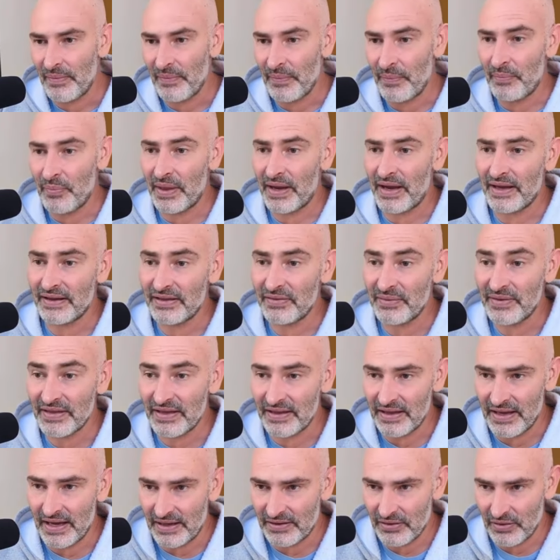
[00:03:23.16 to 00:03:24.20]
Whereas with the
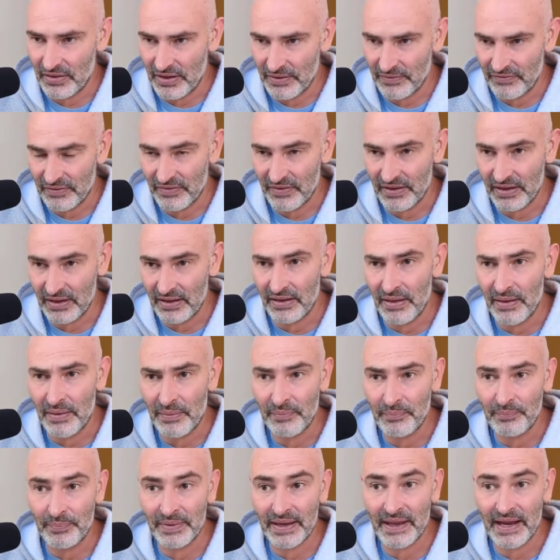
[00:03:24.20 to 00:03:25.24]
knight on f3,
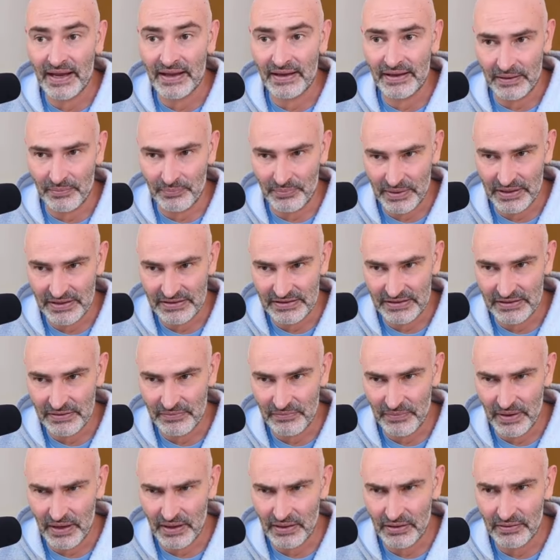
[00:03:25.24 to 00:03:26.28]
black can play
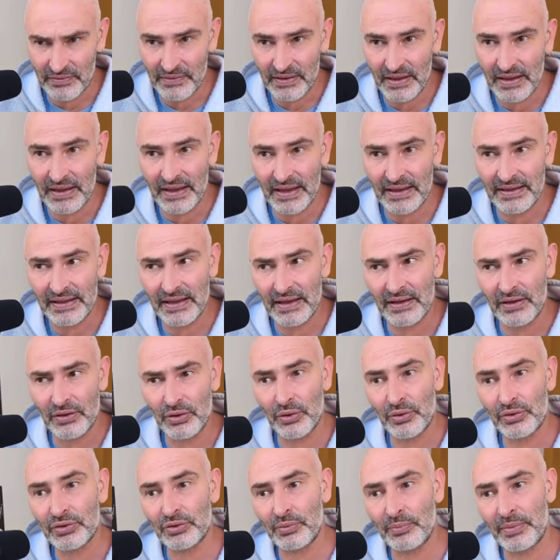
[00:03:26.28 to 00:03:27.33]
c5 and then
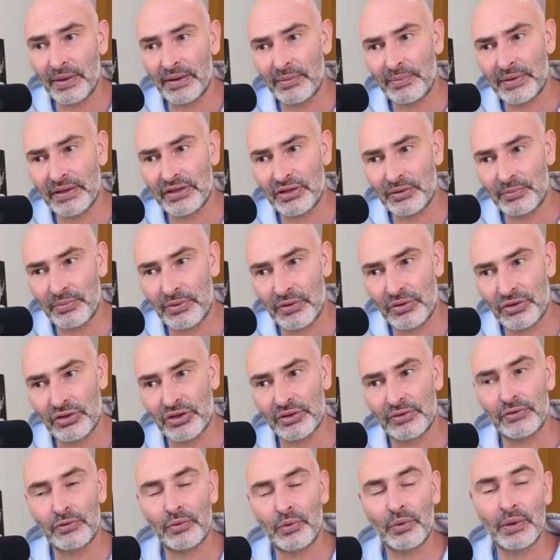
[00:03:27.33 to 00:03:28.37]
look to play bishop to
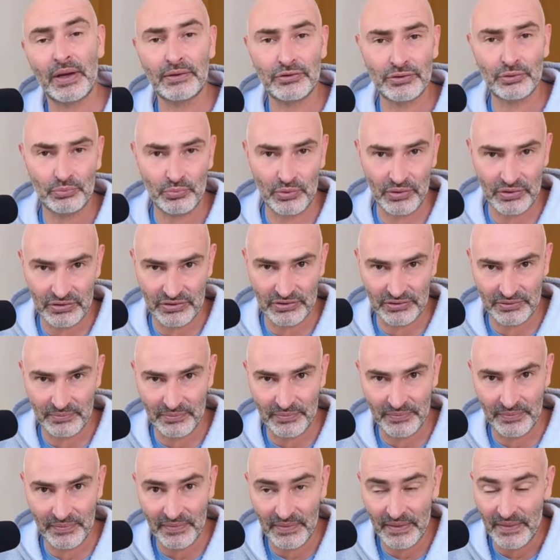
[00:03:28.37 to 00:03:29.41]
g4 afterwards.
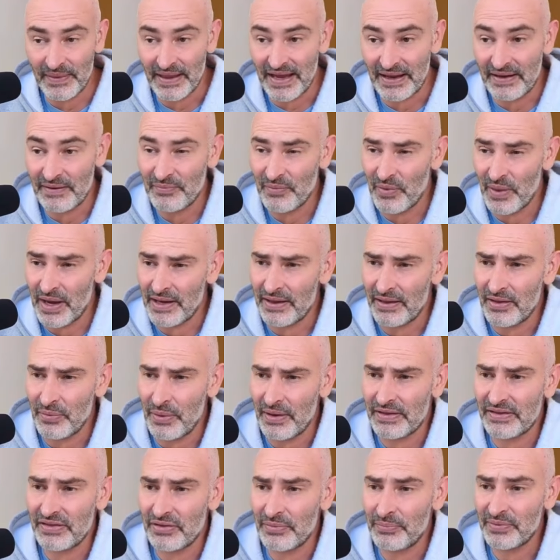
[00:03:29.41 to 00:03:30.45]
And if white
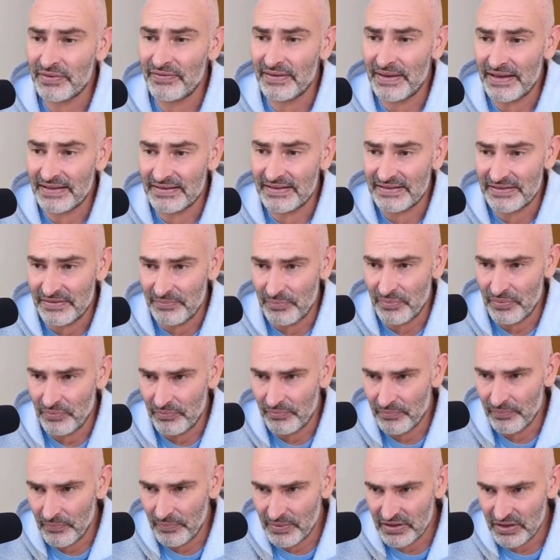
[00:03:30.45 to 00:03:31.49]
wants to prevent this
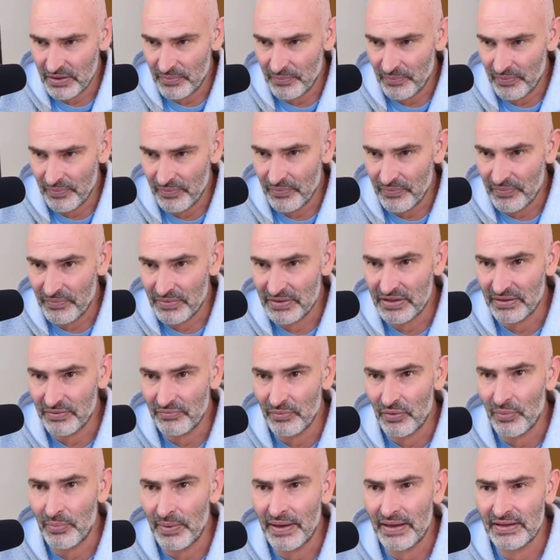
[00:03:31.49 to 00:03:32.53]
move, bishop,
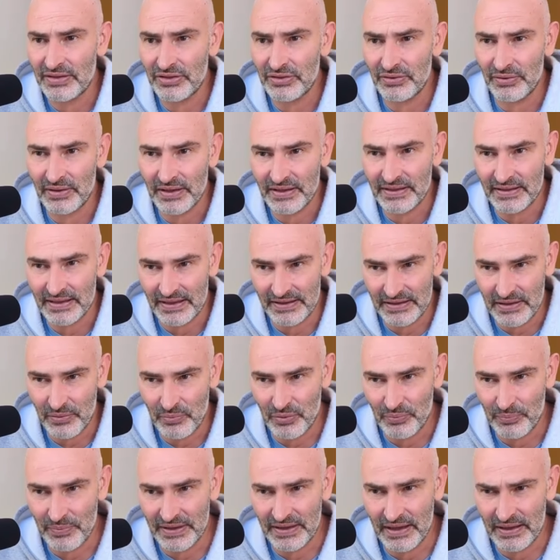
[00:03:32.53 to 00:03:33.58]
g4 by h3, then there
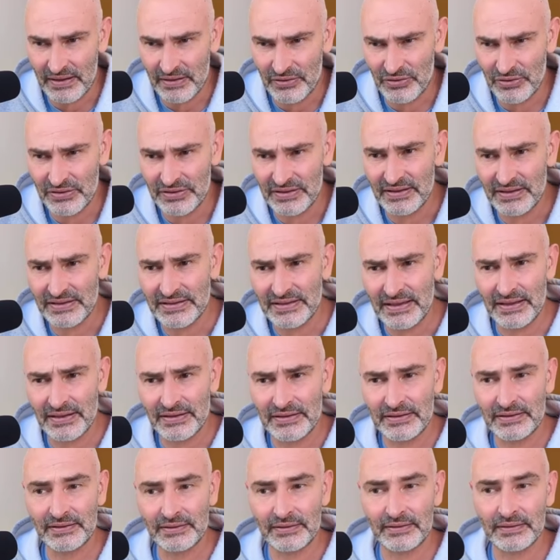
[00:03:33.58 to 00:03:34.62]
will be knight to
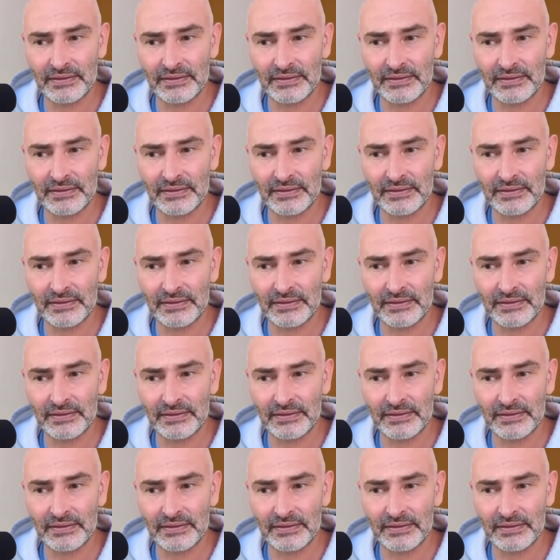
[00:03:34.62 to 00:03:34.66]
c6.